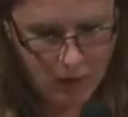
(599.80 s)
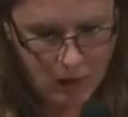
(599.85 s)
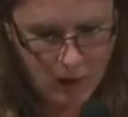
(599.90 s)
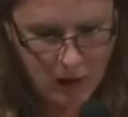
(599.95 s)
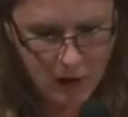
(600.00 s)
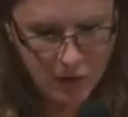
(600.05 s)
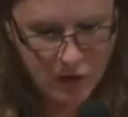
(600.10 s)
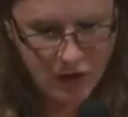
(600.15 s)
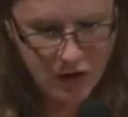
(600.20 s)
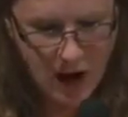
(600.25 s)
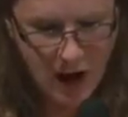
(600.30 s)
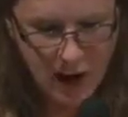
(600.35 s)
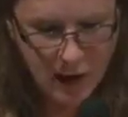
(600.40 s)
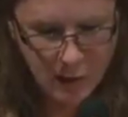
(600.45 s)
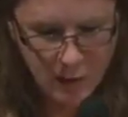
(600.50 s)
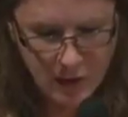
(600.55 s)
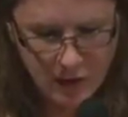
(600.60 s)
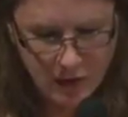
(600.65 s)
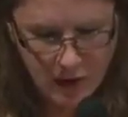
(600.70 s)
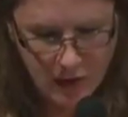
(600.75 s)
The child
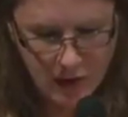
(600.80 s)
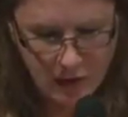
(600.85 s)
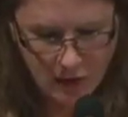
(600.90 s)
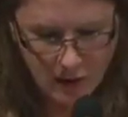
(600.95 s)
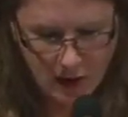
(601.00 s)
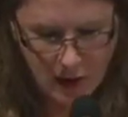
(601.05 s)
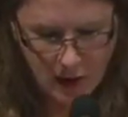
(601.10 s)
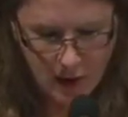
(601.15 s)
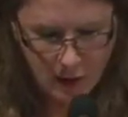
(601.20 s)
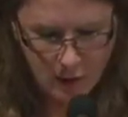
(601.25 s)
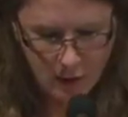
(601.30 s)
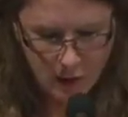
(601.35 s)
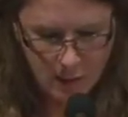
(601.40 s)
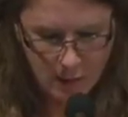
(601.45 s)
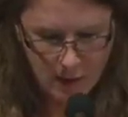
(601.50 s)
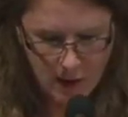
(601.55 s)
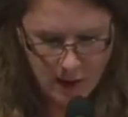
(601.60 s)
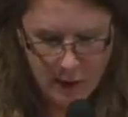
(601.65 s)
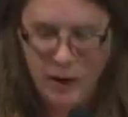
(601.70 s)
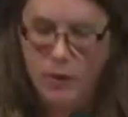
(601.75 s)
Ms. N sat on her
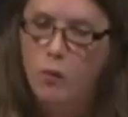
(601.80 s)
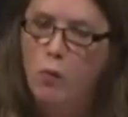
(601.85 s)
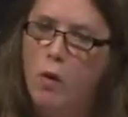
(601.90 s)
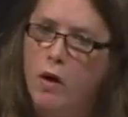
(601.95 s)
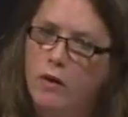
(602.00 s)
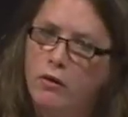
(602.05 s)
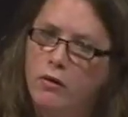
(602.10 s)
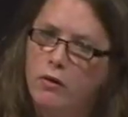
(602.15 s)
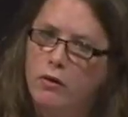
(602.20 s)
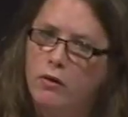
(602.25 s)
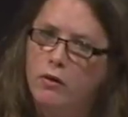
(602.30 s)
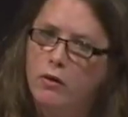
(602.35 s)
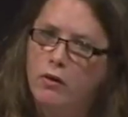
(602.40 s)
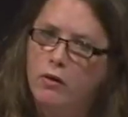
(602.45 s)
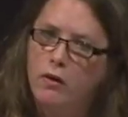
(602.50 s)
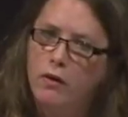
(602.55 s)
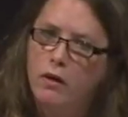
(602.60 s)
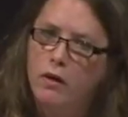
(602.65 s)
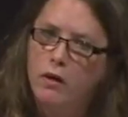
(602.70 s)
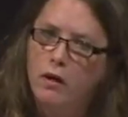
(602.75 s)
bed and wondered.
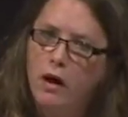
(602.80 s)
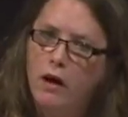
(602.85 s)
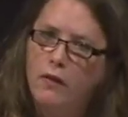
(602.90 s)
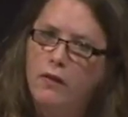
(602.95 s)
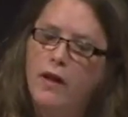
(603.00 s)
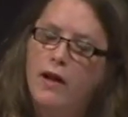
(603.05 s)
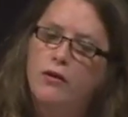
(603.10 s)
That